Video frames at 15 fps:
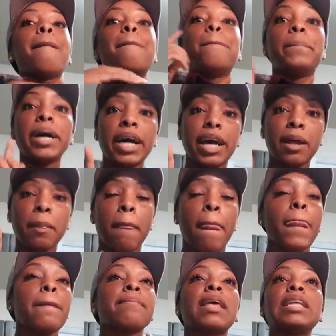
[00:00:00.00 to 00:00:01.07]
But
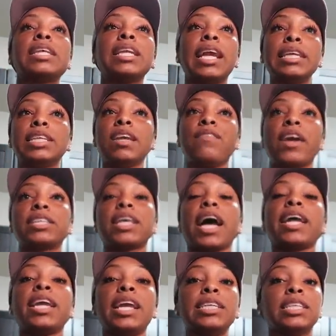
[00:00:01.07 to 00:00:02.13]
it's an easy fix that
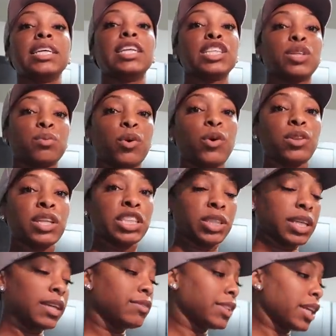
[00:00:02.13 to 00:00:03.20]
I can easily just roll the
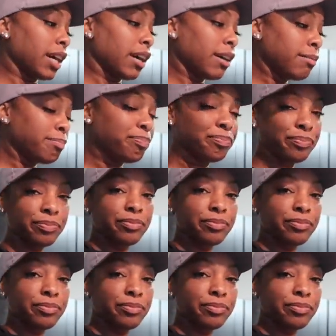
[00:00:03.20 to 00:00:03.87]
sleeves up